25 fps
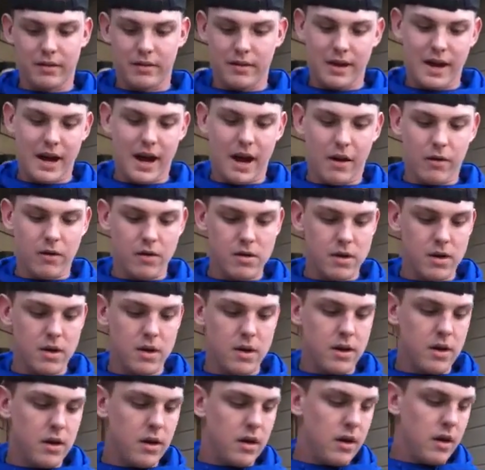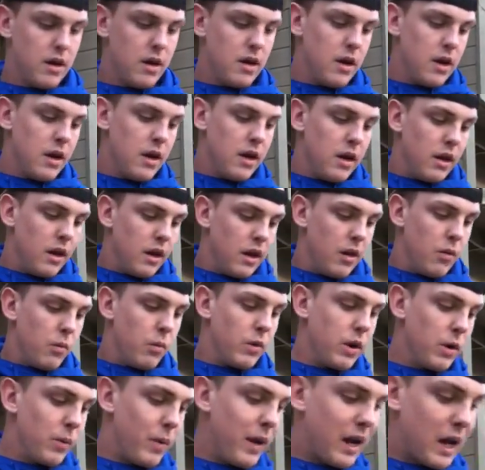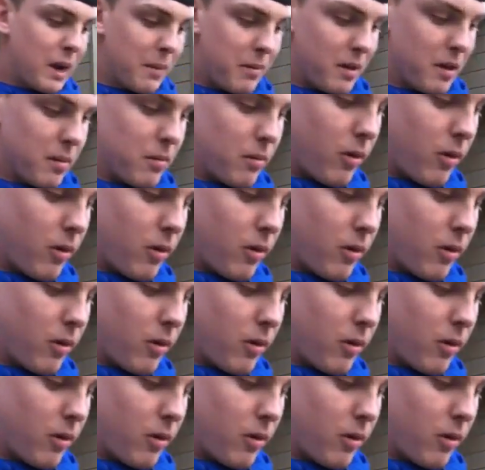Now, when you wake up in the